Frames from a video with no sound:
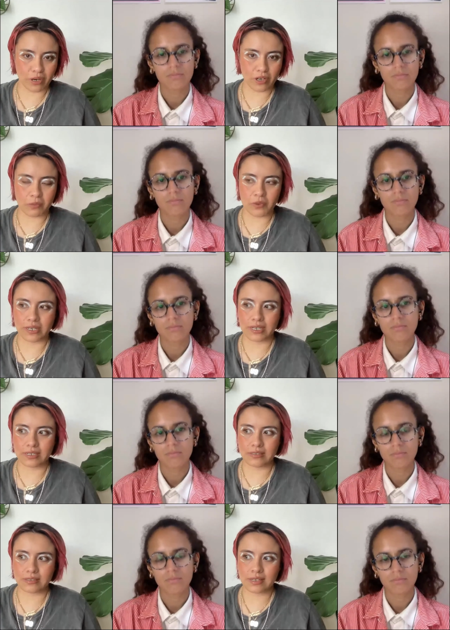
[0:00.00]
Speaker 1: our
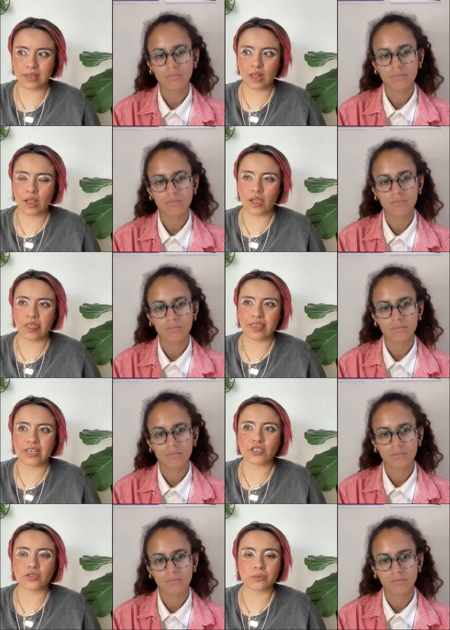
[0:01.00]
communities,
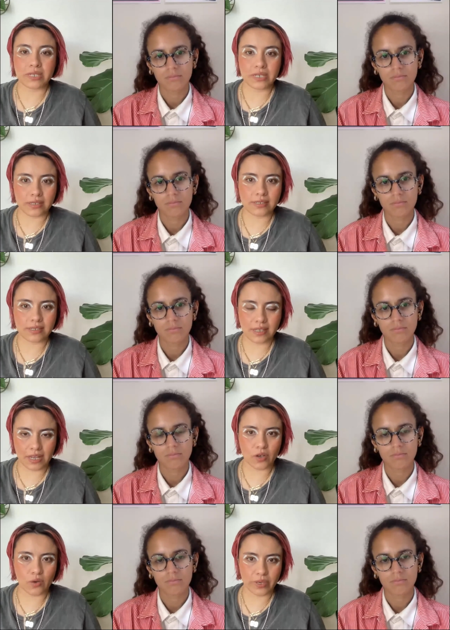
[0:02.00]
they treat us
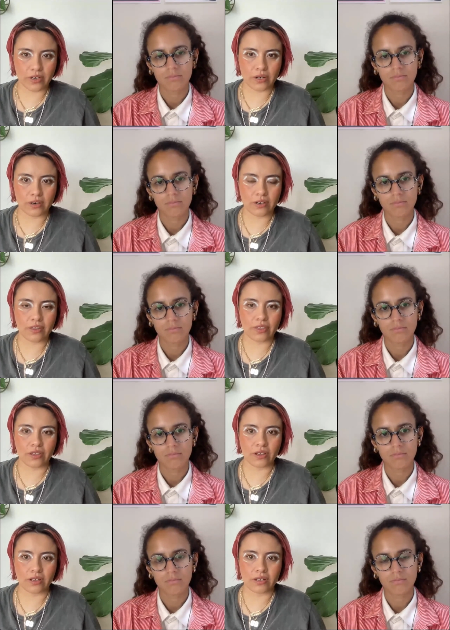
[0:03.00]
like we're
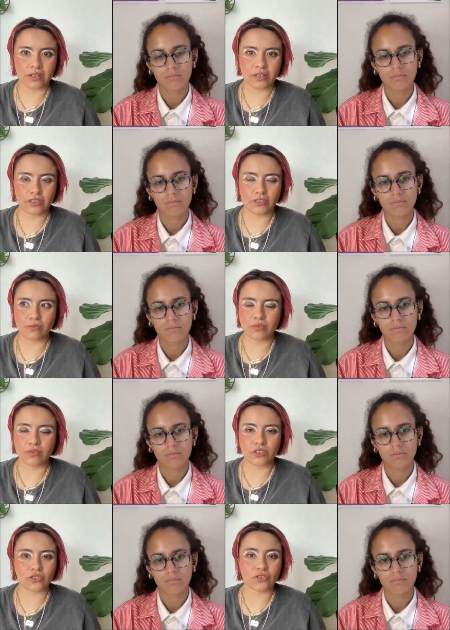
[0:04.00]
the
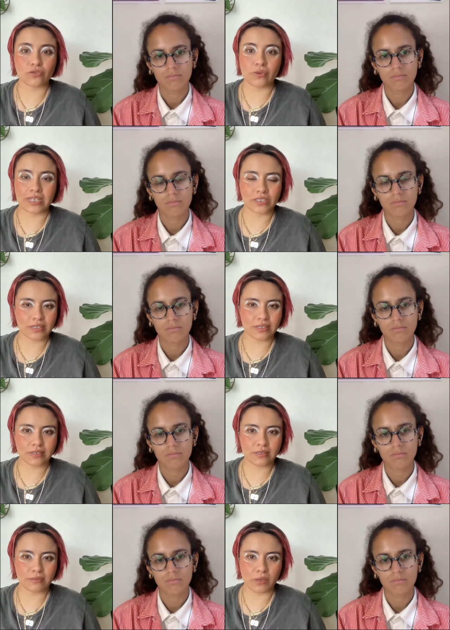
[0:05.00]

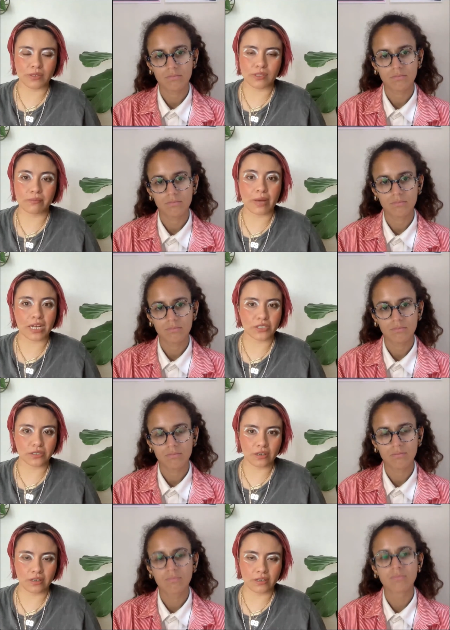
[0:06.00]
strangest, most
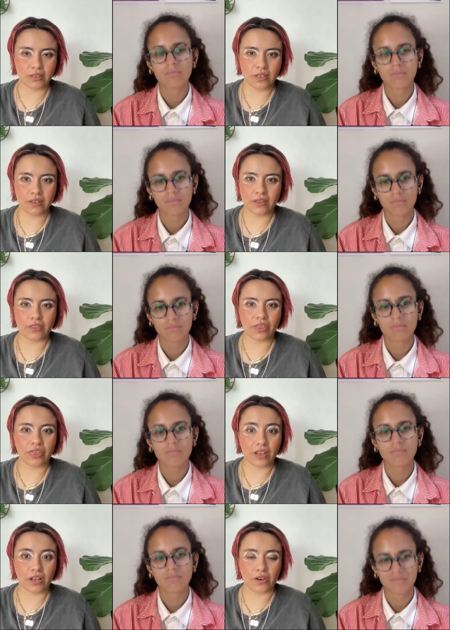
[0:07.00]
magical
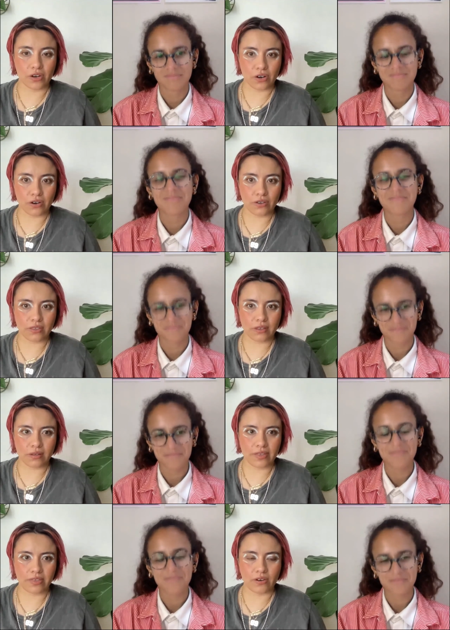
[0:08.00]
thing on earth.
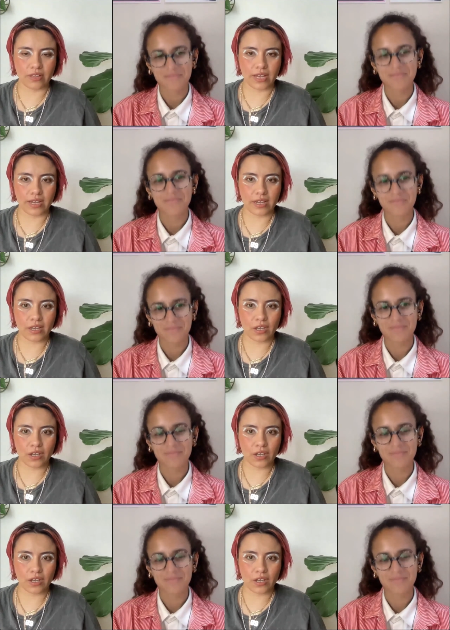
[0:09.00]
And they're like,